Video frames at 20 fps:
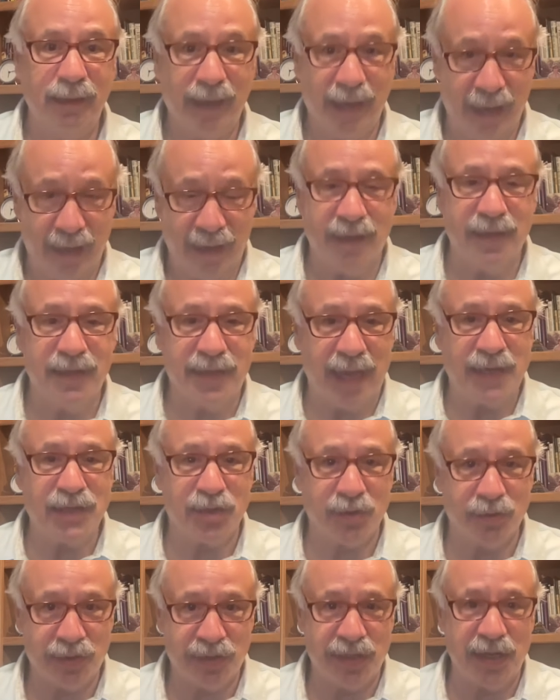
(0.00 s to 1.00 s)
in the
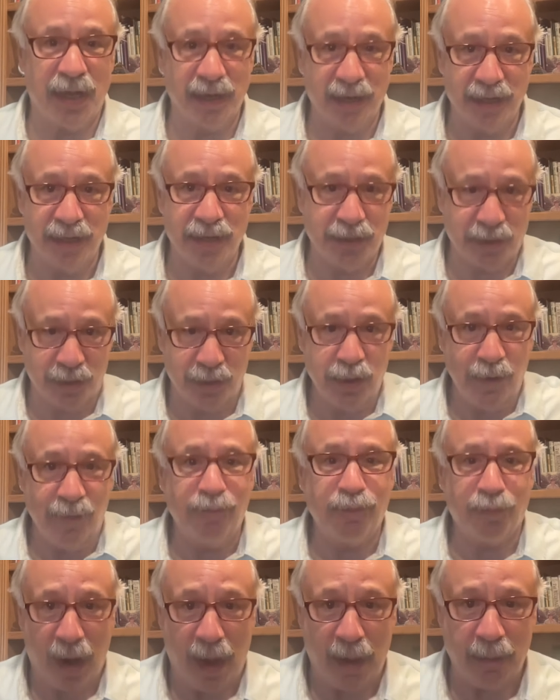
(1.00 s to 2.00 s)
desert sun, as
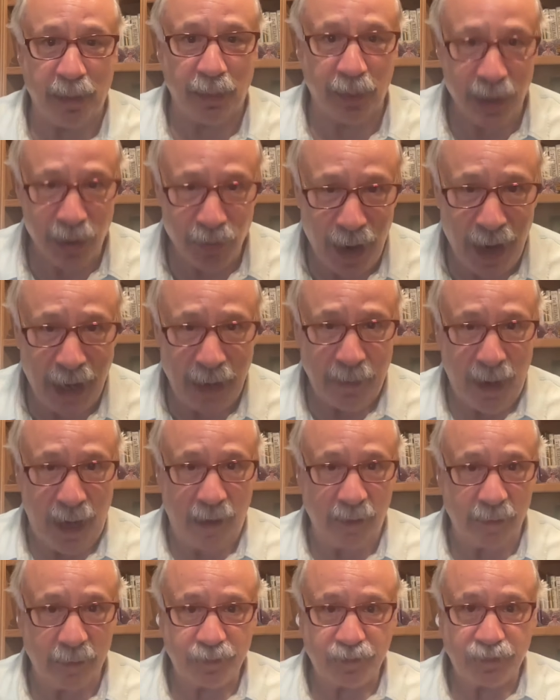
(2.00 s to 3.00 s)
you've probably read
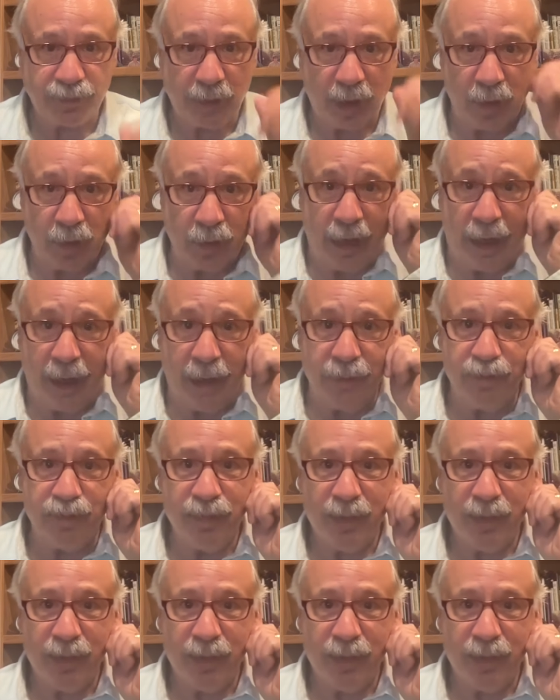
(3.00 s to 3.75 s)
about. Okay.